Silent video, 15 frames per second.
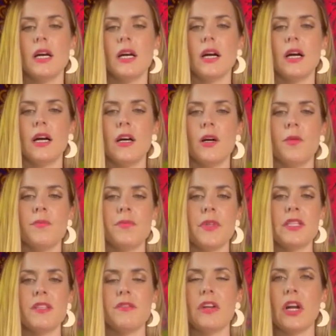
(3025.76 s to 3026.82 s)

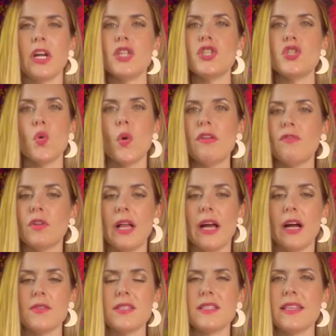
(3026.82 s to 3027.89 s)
It's a very joyful
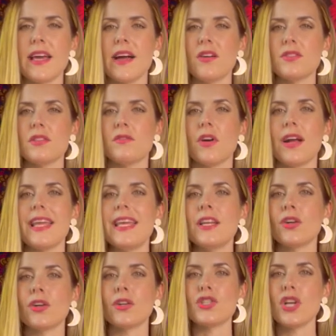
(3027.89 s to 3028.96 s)
house. It's the house of our
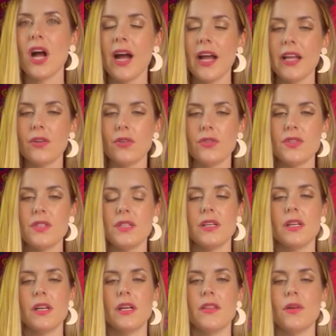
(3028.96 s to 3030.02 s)
inner child
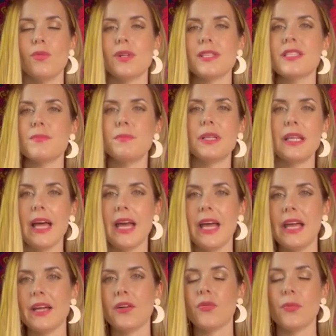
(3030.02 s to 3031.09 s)
that wants to
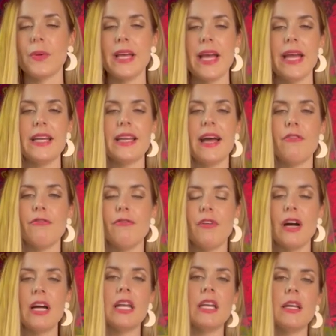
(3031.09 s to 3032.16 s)
play and create and have
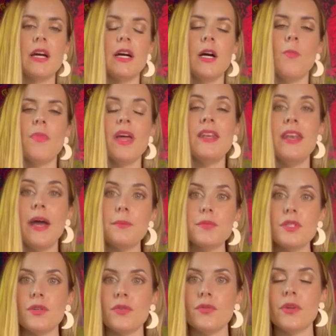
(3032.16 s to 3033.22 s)
fun. And
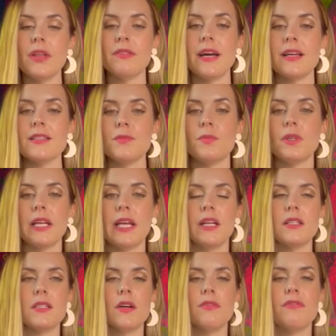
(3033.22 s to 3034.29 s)
Neptune, that's a
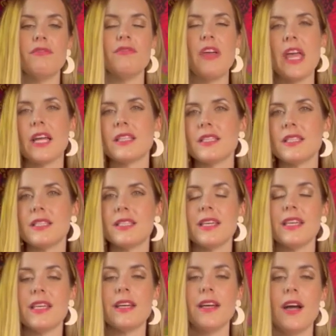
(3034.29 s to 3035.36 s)
planet of
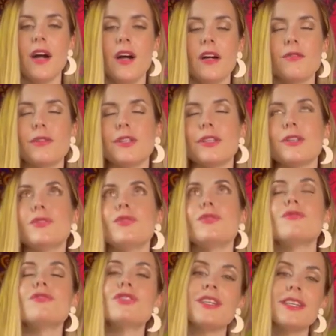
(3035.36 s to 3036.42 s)
fantasy, of
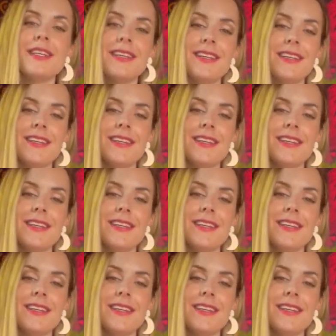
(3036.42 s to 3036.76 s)
illusion.